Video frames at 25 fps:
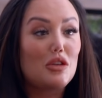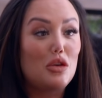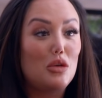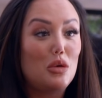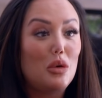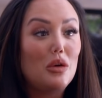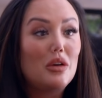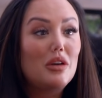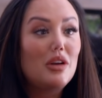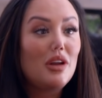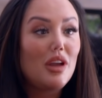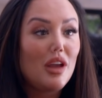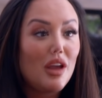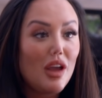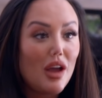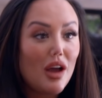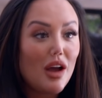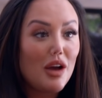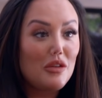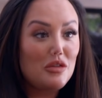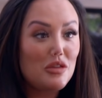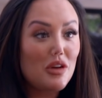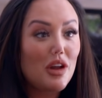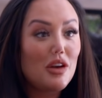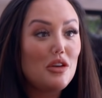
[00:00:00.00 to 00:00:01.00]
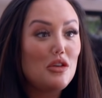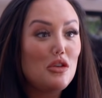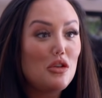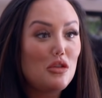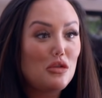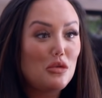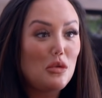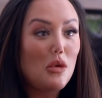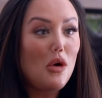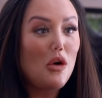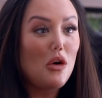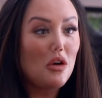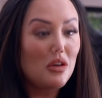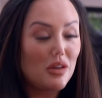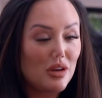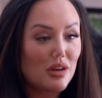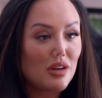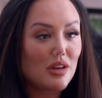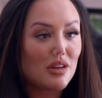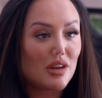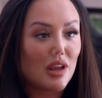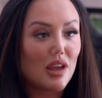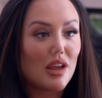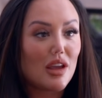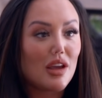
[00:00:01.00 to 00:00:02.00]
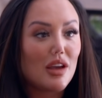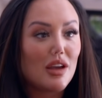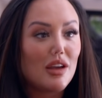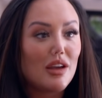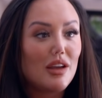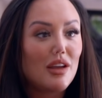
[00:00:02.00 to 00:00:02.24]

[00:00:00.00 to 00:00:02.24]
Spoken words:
do you want, have you had enough water today?